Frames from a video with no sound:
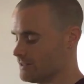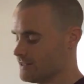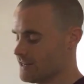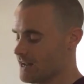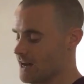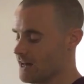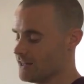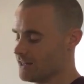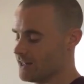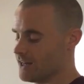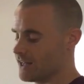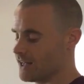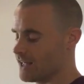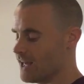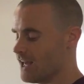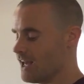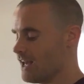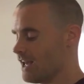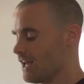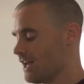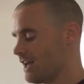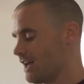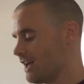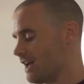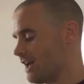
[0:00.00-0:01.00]
It's not like,
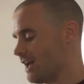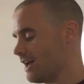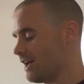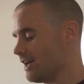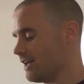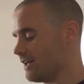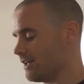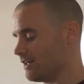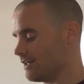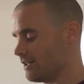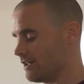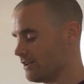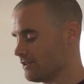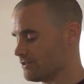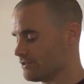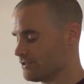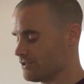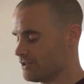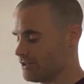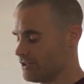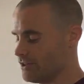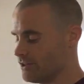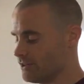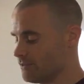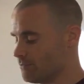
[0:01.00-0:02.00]
hey,
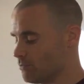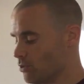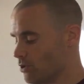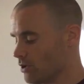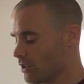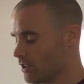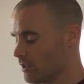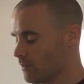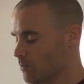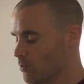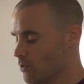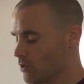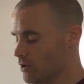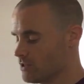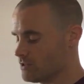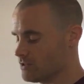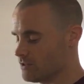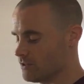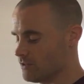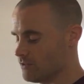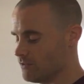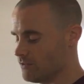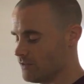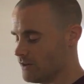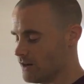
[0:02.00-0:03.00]
here's the boiling
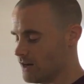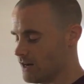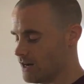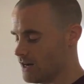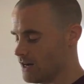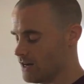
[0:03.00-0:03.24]
points of